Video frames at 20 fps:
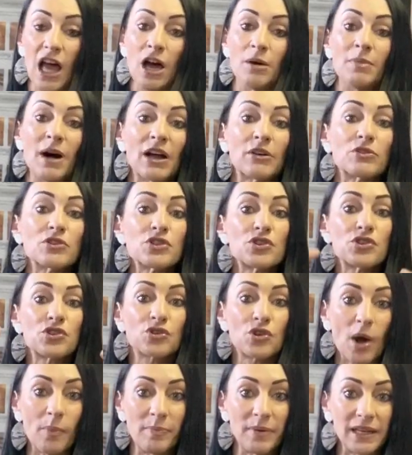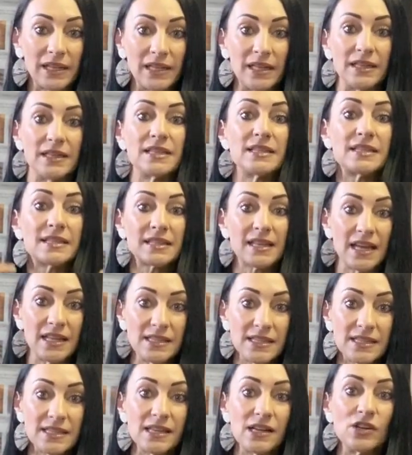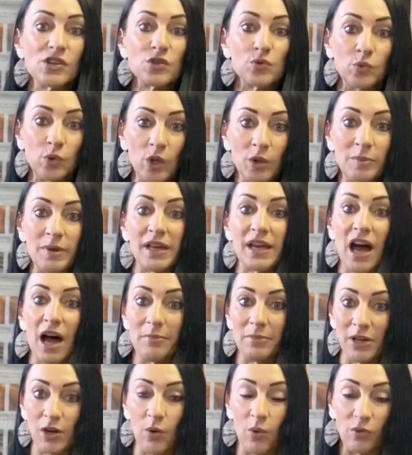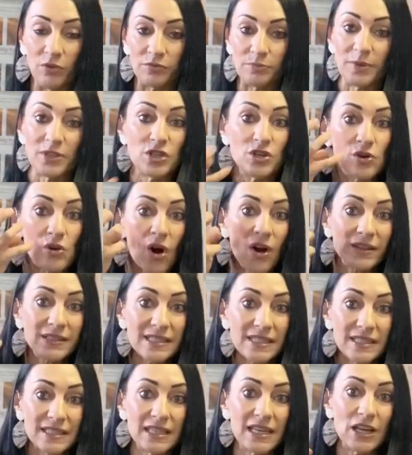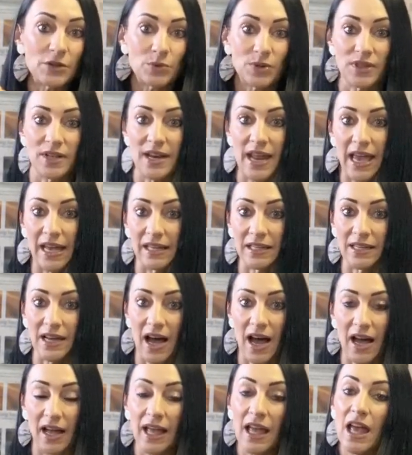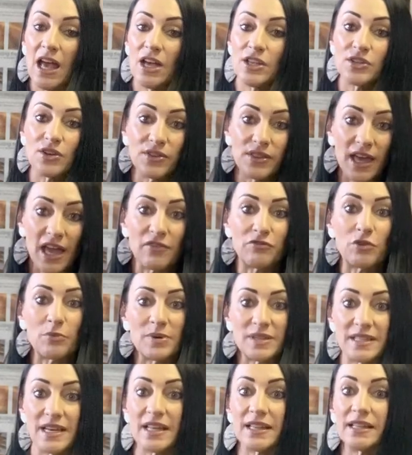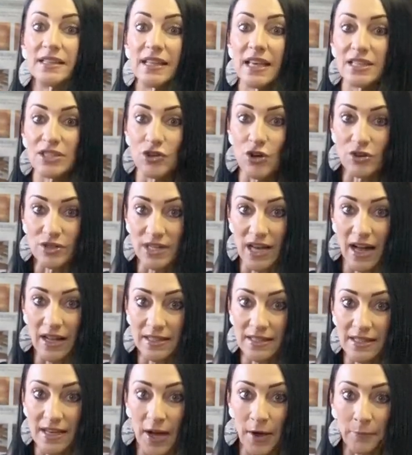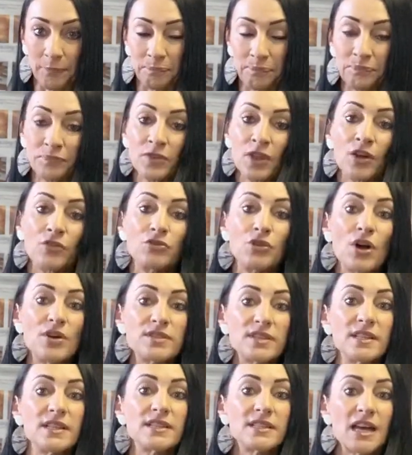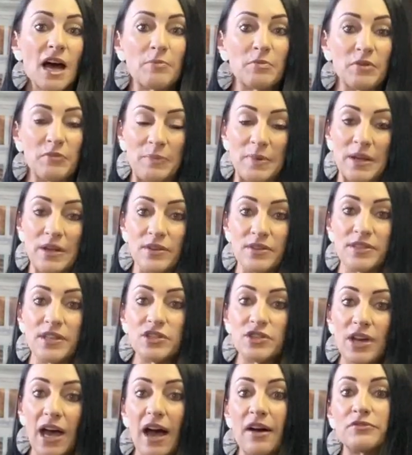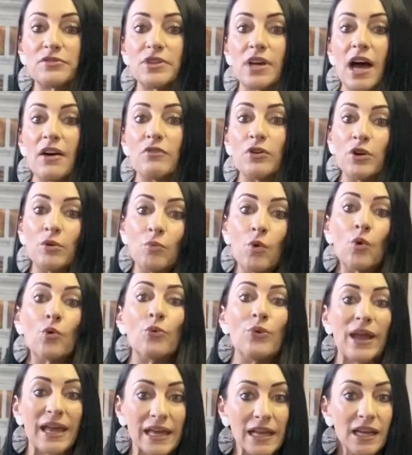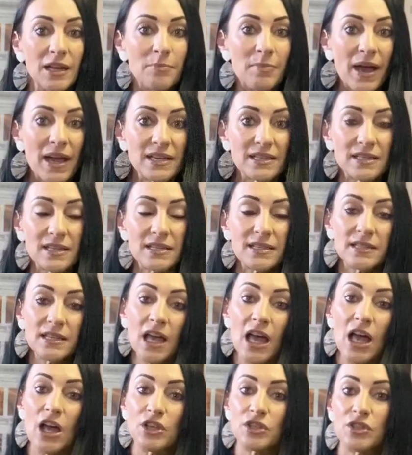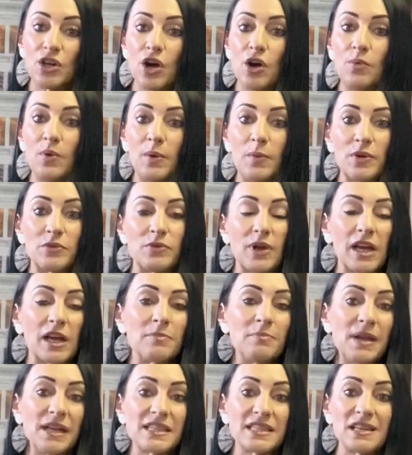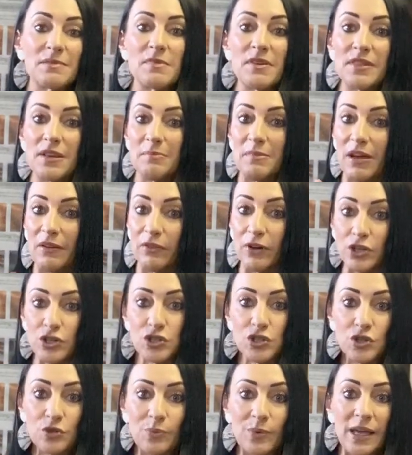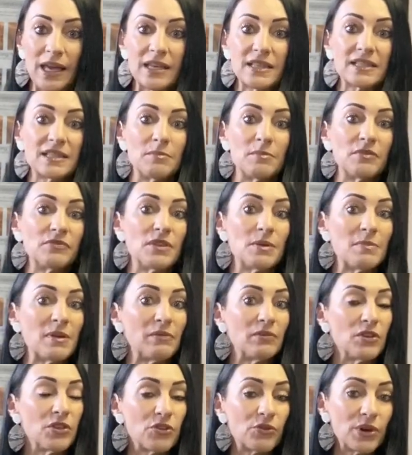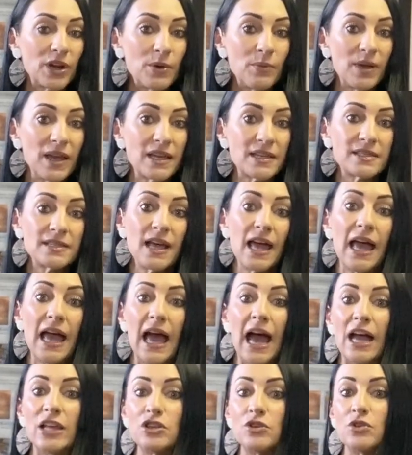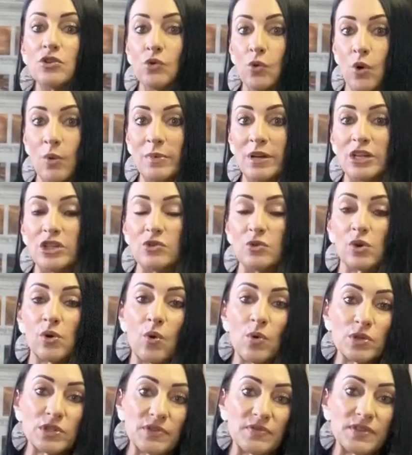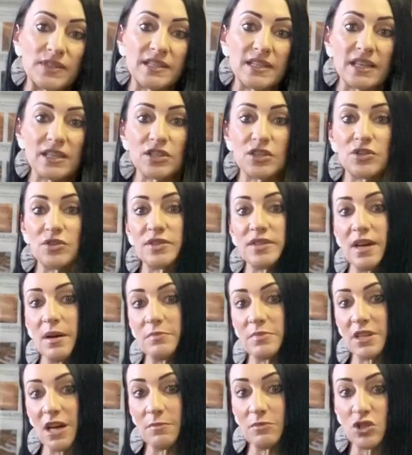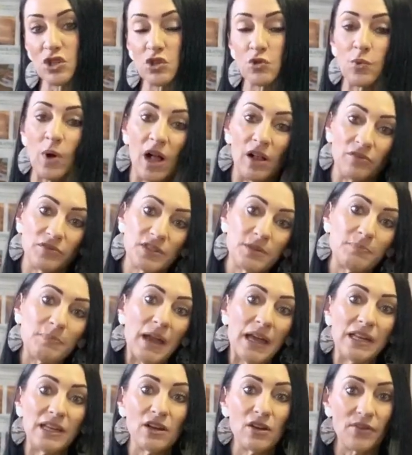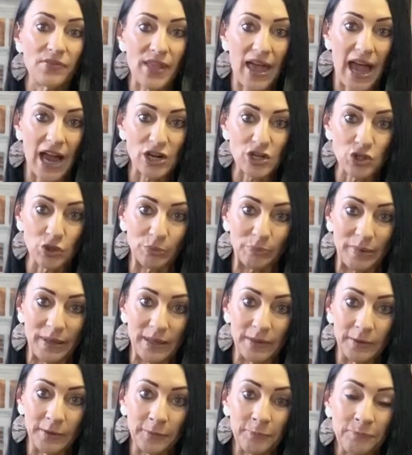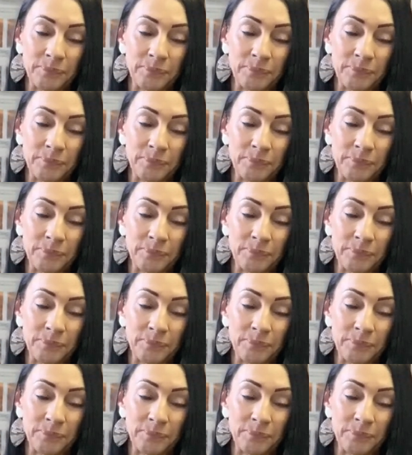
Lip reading: Microscopically, the skin cells will be coming off, but you can't see it with the naked eye. So therefore we say that there's no downtime. Those are the type of peels that you have to have on a more regular basis. So we would recommend some of them every 2 weeks, some of them every 3 weeks, and you'd normally do a course of 6 to sometimes 12, depending on the actual peel.